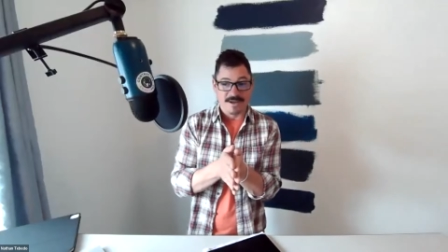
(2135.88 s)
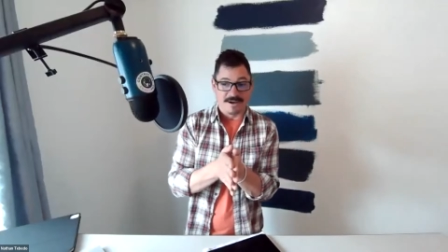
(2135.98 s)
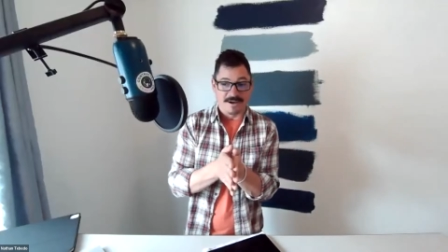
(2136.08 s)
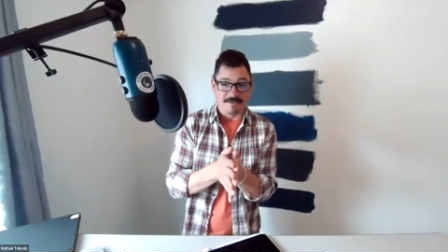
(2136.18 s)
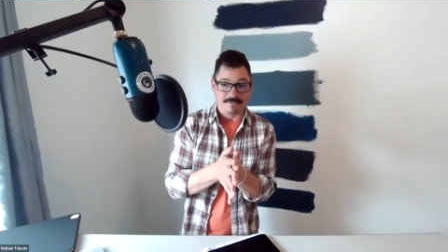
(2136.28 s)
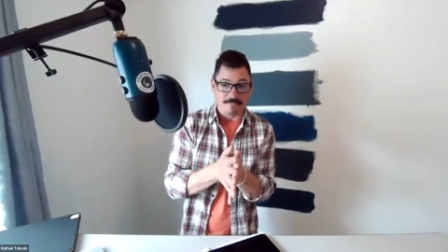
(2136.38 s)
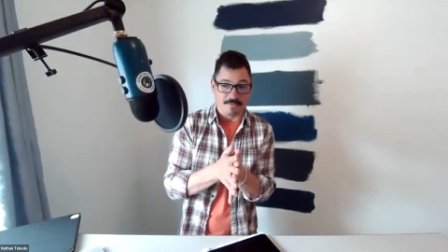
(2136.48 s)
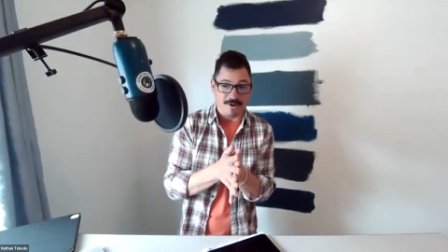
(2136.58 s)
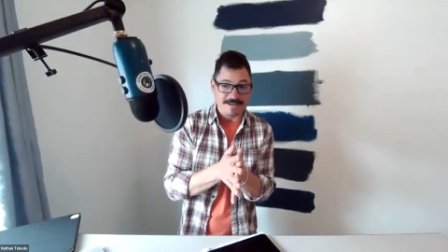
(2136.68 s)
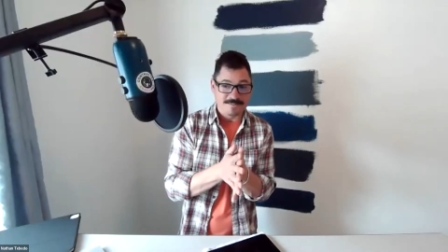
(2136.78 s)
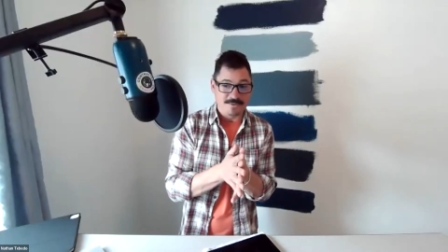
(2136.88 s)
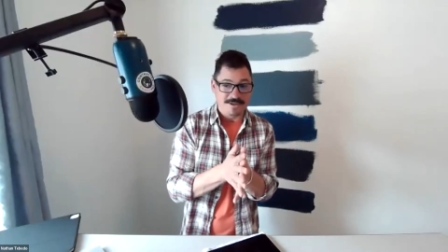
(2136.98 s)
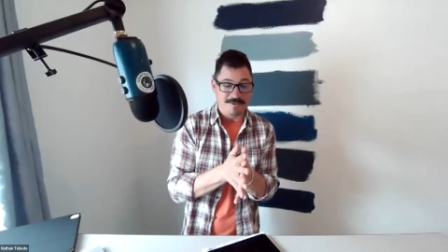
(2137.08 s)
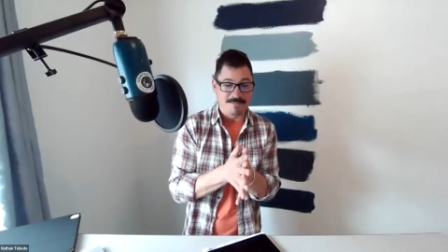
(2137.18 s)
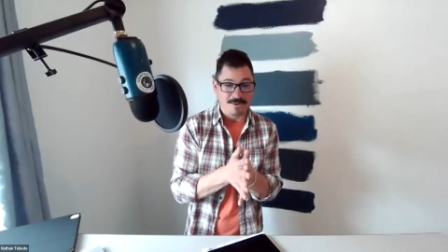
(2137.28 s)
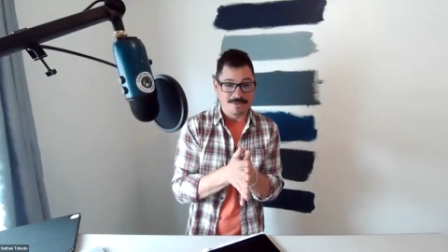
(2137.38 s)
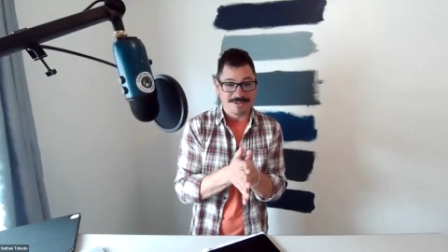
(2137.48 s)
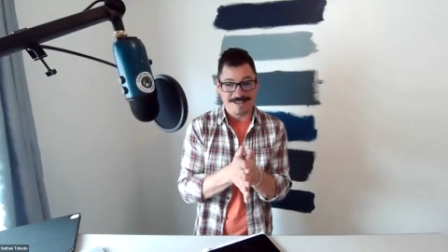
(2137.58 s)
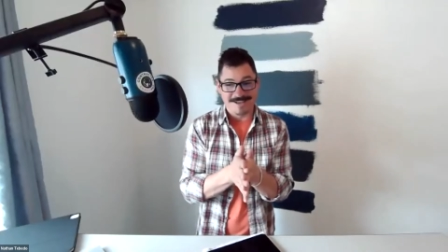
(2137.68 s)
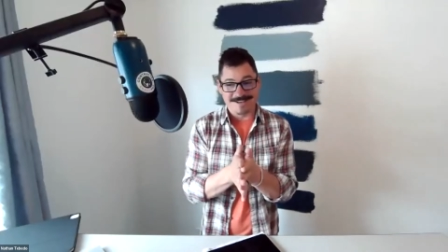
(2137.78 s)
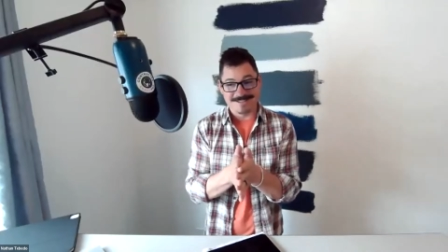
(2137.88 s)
of price being mostly a